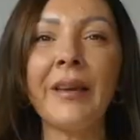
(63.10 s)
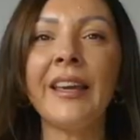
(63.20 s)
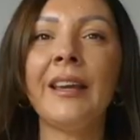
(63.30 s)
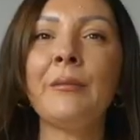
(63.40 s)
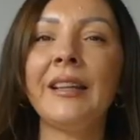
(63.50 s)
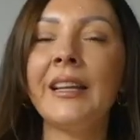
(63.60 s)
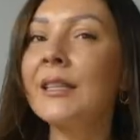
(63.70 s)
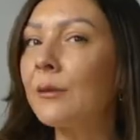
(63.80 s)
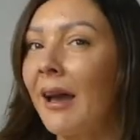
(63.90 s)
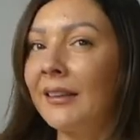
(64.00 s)
begin with
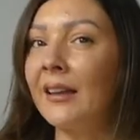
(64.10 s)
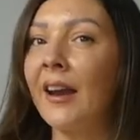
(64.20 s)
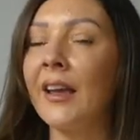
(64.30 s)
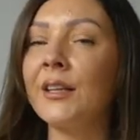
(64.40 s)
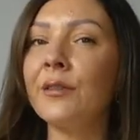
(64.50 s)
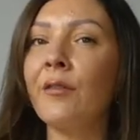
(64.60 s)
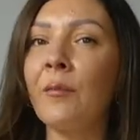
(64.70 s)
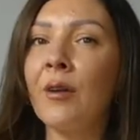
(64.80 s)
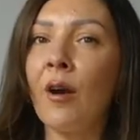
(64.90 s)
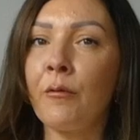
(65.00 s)
this sweater. It's
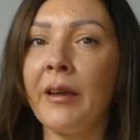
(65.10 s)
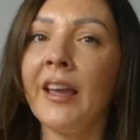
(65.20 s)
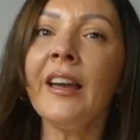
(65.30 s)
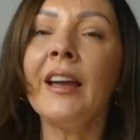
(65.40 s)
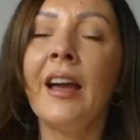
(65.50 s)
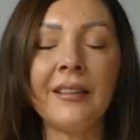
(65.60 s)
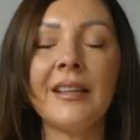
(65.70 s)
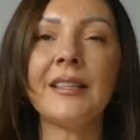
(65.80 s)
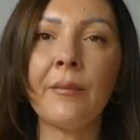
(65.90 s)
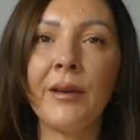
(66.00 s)
from Lowy. It
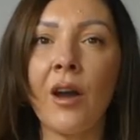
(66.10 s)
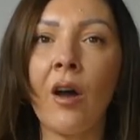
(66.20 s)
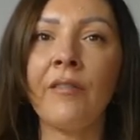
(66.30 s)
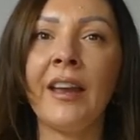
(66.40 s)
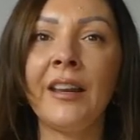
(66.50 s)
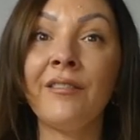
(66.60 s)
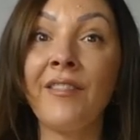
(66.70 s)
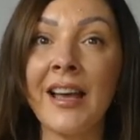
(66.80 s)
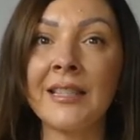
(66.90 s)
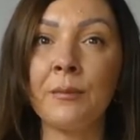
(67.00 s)
is a bit of an
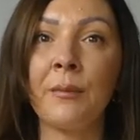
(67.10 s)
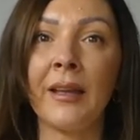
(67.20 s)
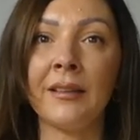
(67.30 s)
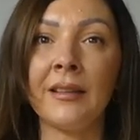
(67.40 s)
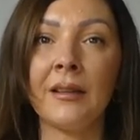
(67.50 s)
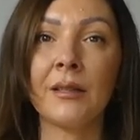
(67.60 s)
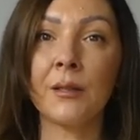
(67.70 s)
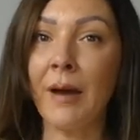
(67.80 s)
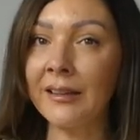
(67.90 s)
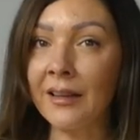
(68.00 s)
investment
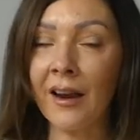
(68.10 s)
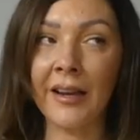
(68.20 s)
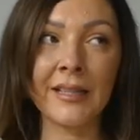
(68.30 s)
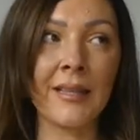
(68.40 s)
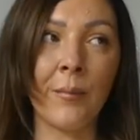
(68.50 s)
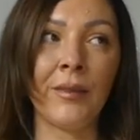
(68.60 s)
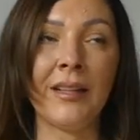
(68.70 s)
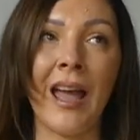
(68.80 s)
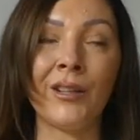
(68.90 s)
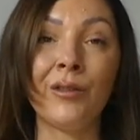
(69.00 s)
sweater. It's something
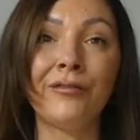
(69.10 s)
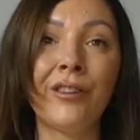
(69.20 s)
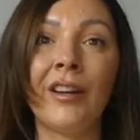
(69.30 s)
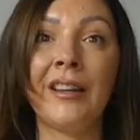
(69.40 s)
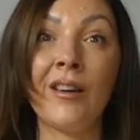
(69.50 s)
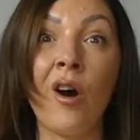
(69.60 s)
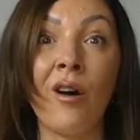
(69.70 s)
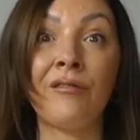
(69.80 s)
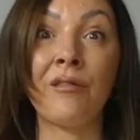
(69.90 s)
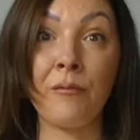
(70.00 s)
that you fall in
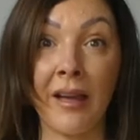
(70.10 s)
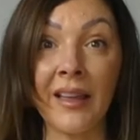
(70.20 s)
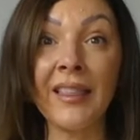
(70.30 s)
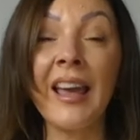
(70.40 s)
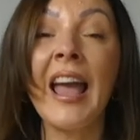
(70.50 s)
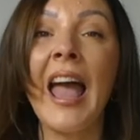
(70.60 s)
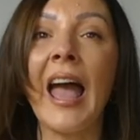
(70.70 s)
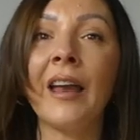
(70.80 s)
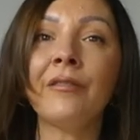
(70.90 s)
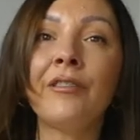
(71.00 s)
love with,
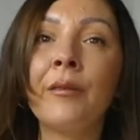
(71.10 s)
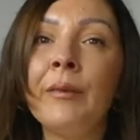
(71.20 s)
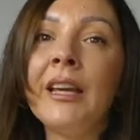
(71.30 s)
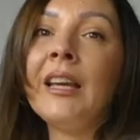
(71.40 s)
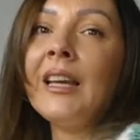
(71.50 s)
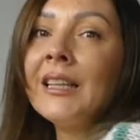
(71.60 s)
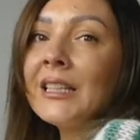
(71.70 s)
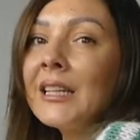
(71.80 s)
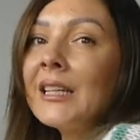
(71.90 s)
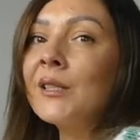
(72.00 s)
and for me
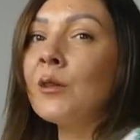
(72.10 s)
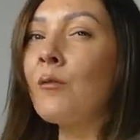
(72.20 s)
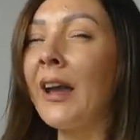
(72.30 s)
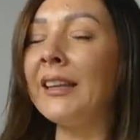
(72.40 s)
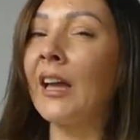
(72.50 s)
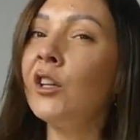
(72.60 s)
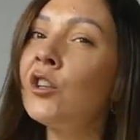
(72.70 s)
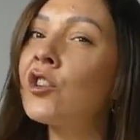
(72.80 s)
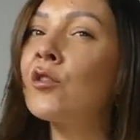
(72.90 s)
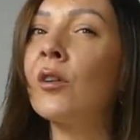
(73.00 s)
it is quite
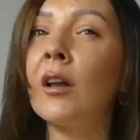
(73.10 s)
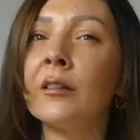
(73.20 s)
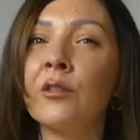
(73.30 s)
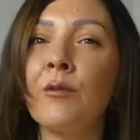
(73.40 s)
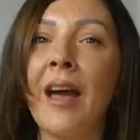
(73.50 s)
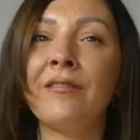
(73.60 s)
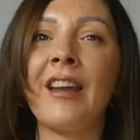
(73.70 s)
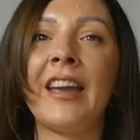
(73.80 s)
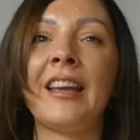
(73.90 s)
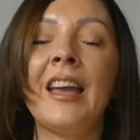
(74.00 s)
unusual to have
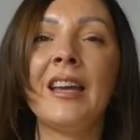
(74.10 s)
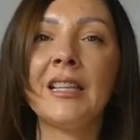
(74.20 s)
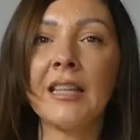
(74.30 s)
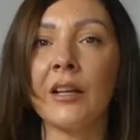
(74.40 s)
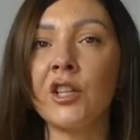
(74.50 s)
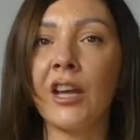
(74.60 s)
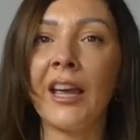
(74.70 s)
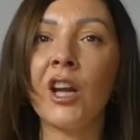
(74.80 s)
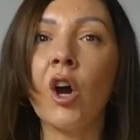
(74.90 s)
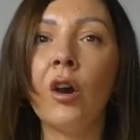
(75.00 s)
like such
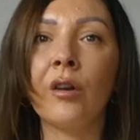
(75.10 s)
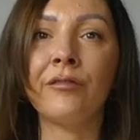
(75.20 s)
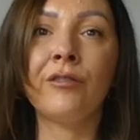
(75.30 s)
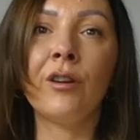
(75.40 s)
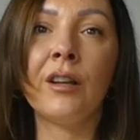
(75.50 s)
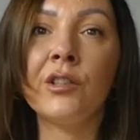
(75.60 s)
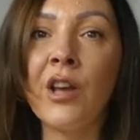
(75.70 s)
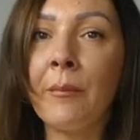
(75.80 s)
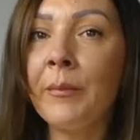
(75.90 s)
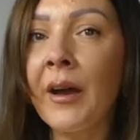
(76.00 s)
a colorful
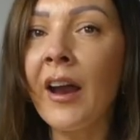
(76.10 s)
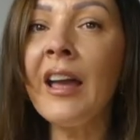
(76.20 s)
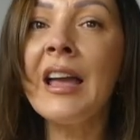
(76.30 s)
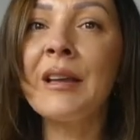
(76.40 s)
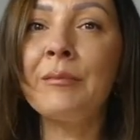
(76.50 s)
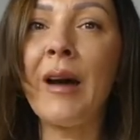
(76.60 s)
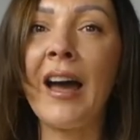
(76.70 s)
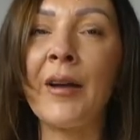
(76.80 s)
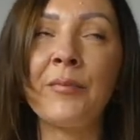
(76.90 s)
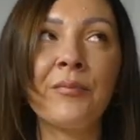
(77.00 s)
jumper, but